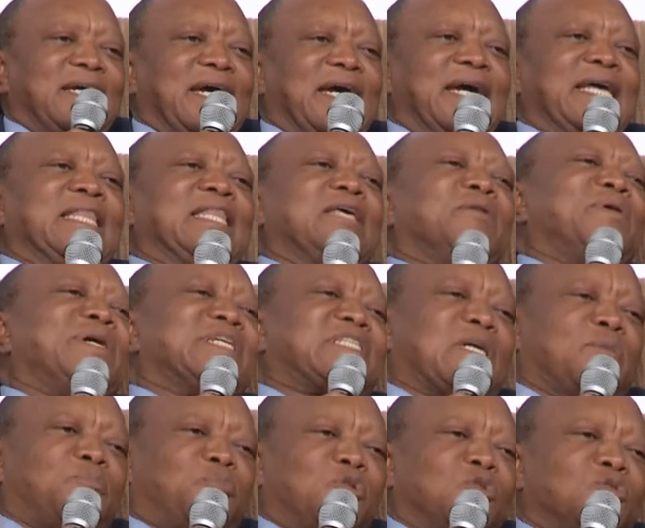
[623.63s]
and they were
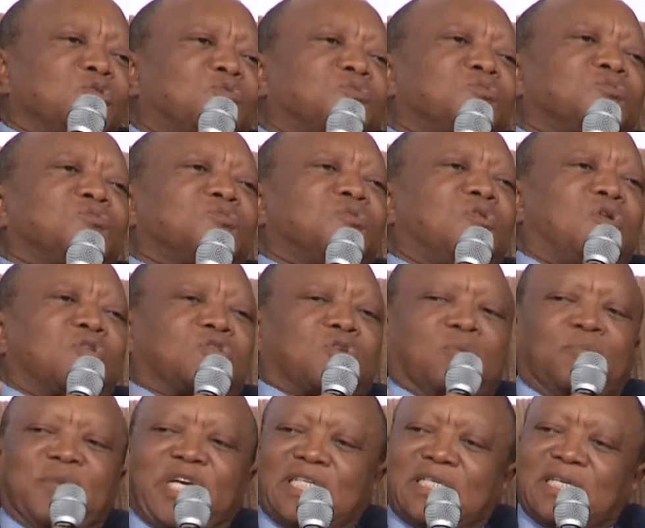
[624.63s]
supposed to do
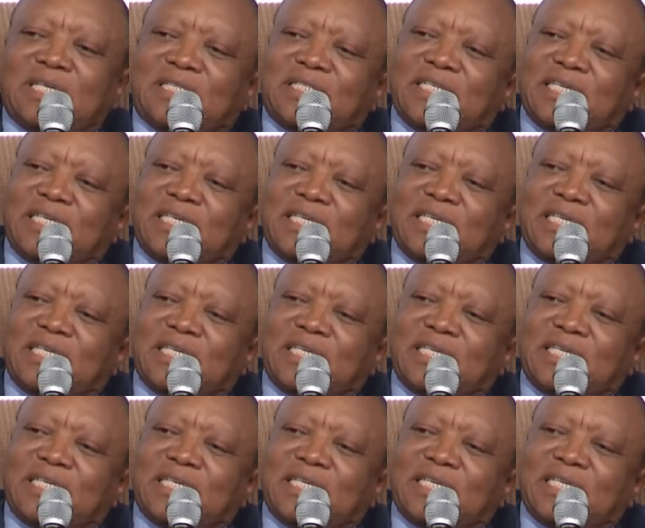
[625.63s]
automated